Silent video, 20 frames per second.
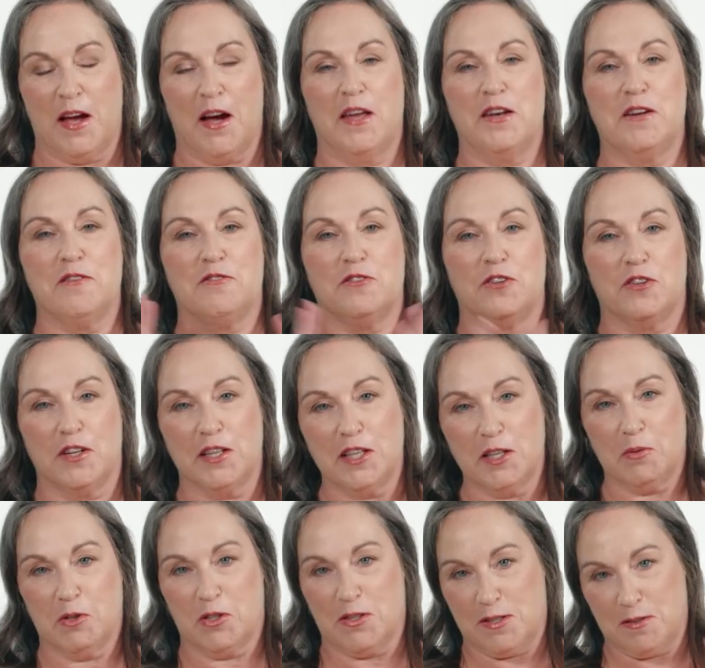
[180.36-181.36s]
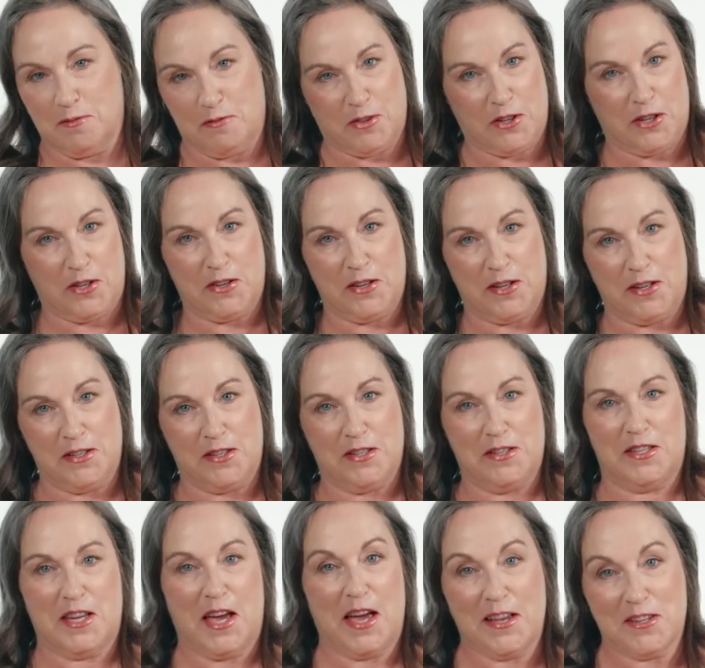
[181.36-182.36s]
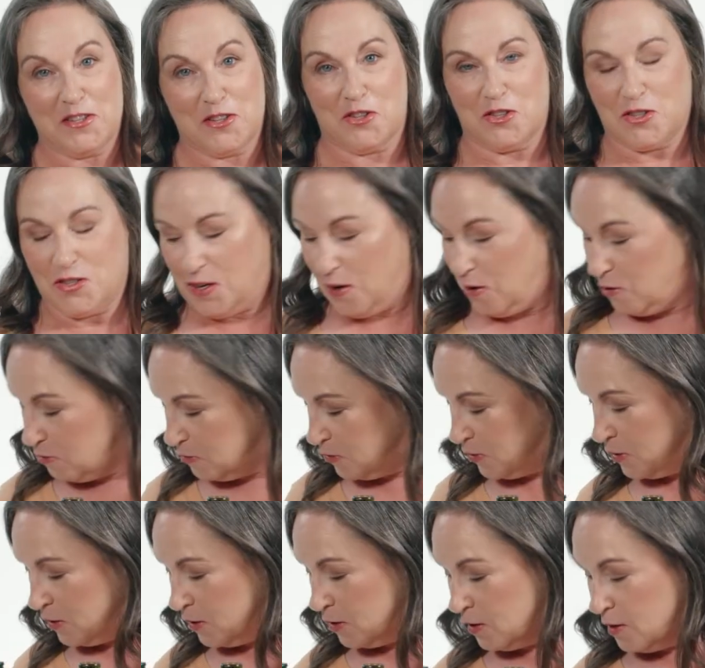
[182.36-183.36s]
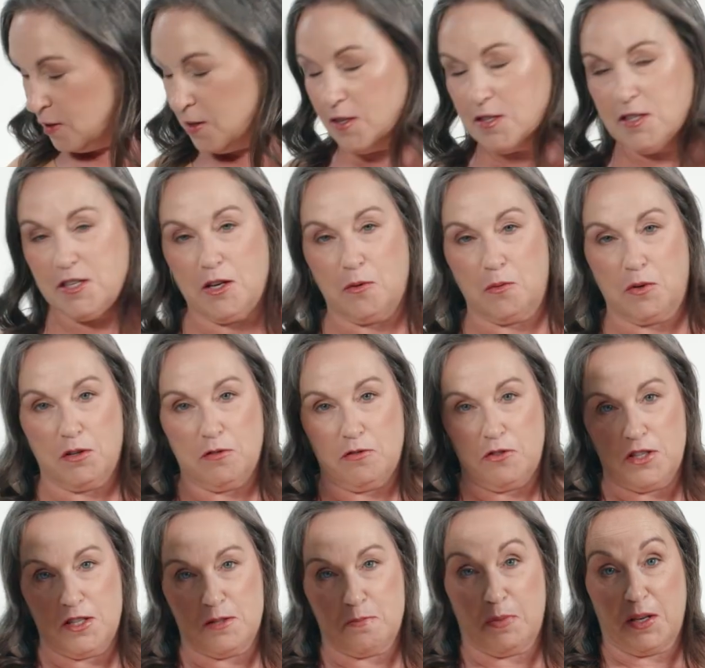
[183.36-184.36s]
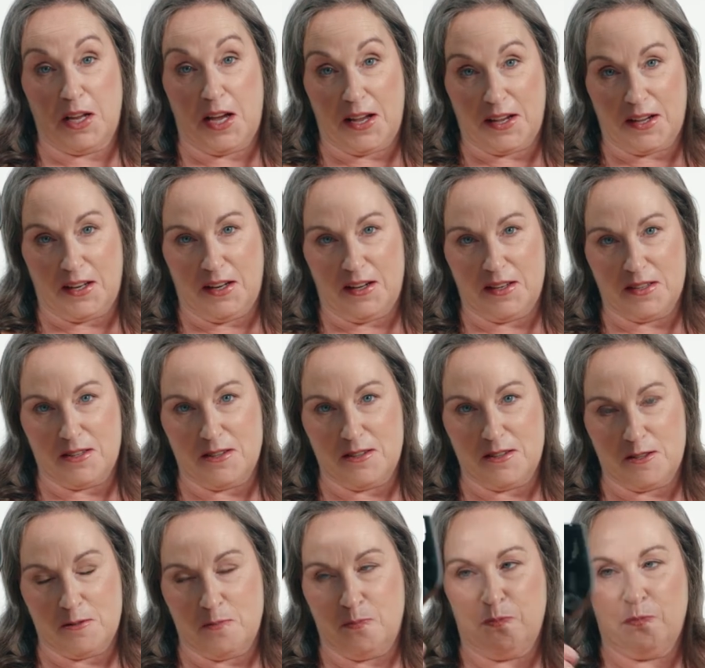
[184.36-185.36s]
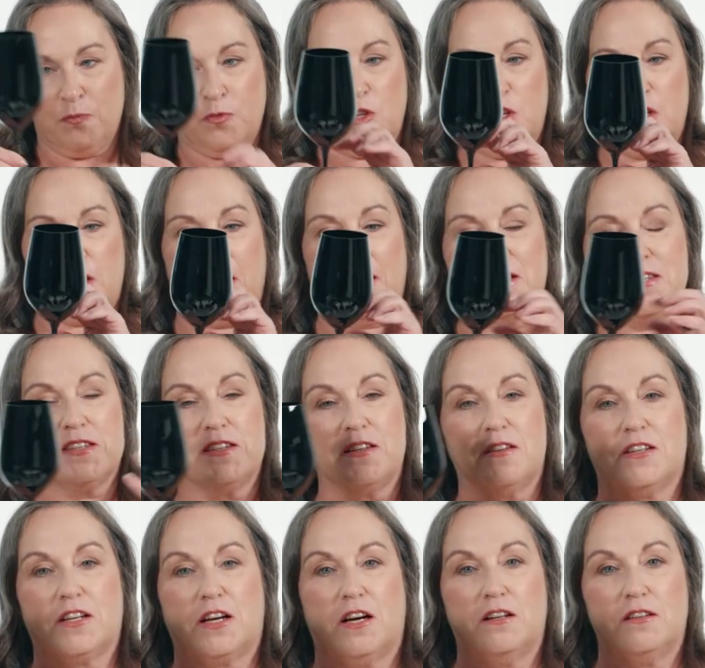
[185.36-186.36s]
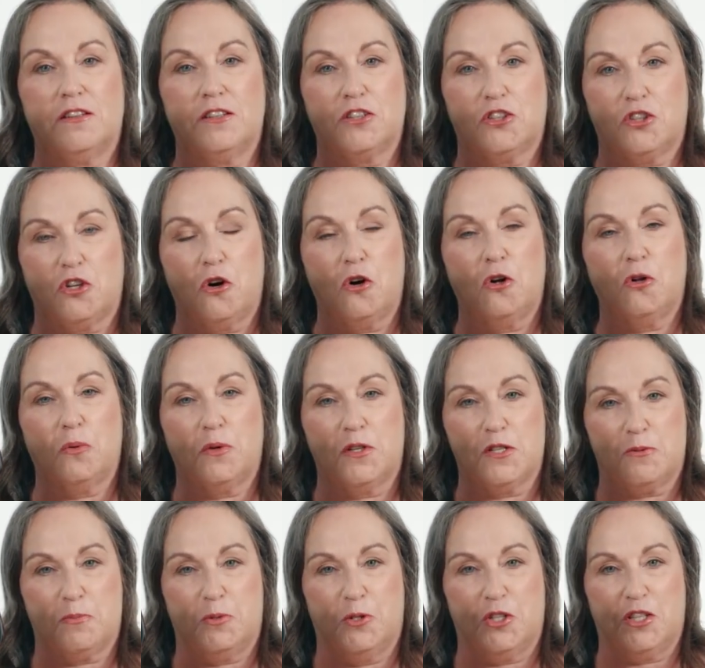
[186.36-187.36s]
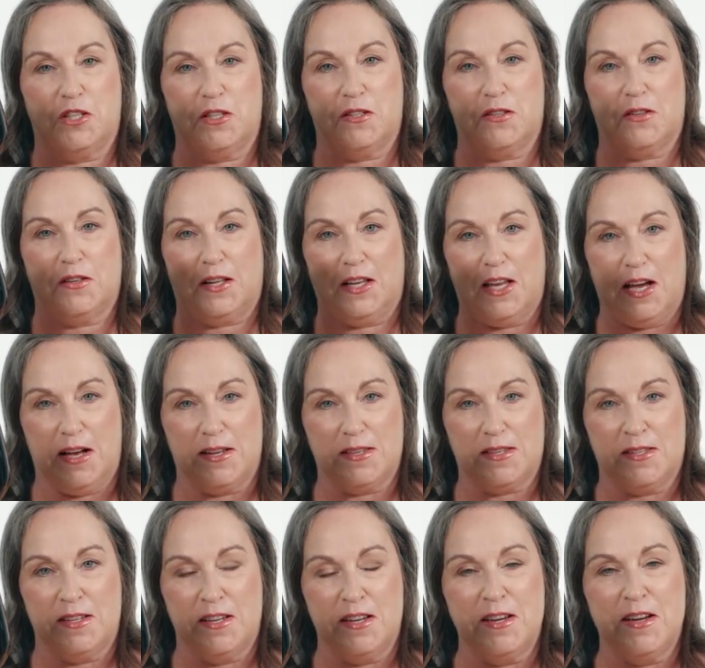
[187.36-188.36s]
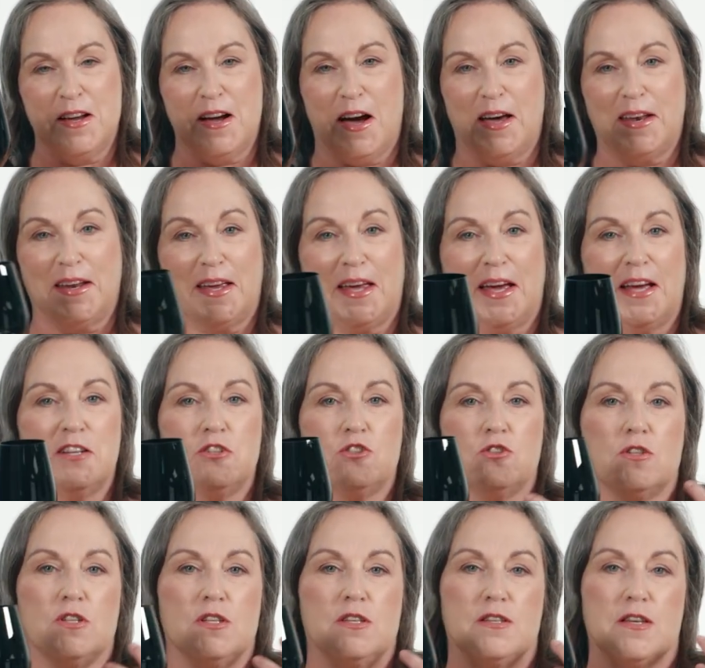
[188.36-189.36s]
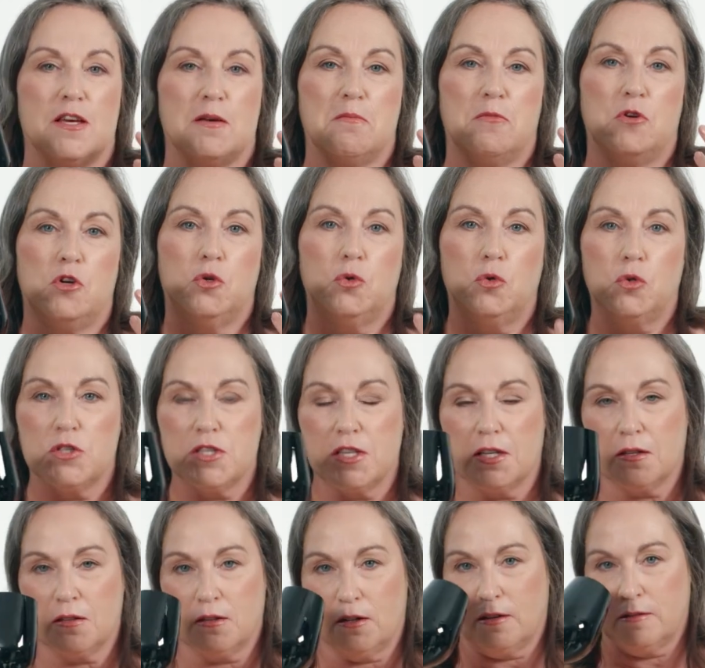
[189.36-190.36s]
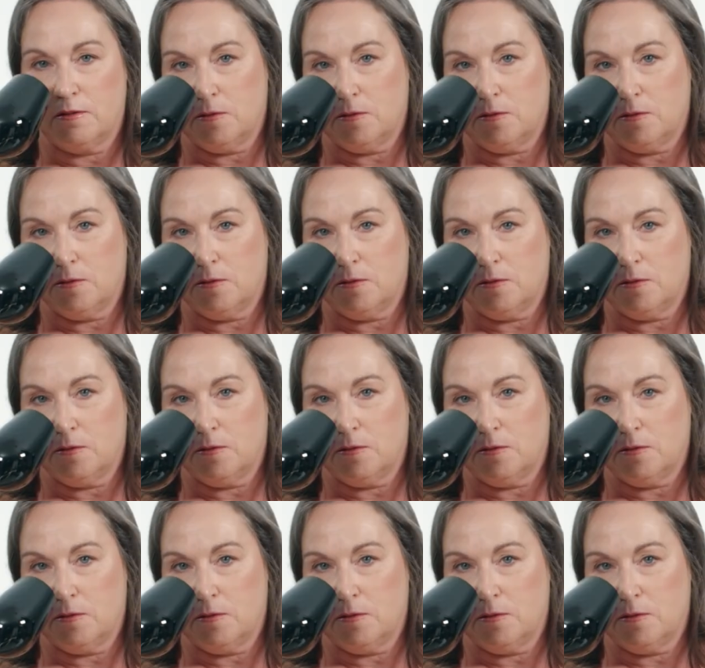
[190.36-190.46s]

And if you really want some fun and to test yourself, take one of these black glasses. You can't see the colour at all when it's poured into the glass. And again, do the same nosing,